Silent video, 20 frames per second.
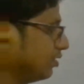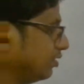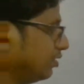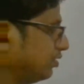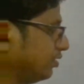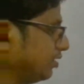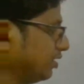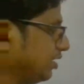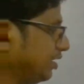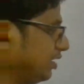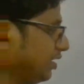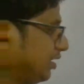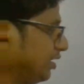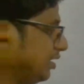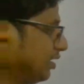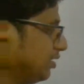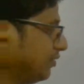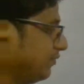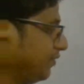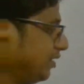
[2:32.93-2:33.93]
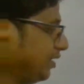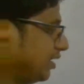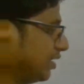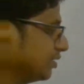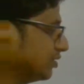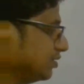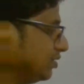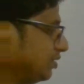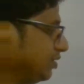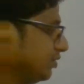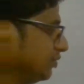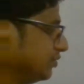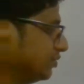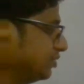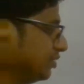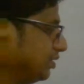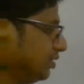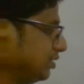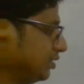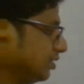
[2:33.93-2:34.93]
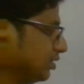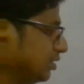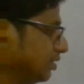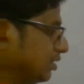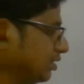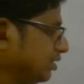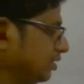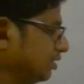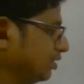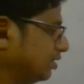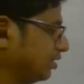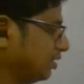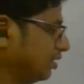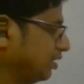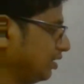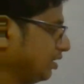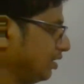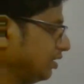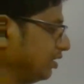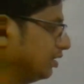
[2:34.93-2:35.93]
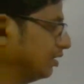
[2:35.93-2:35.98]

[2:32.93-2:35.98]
Now here we actually using a,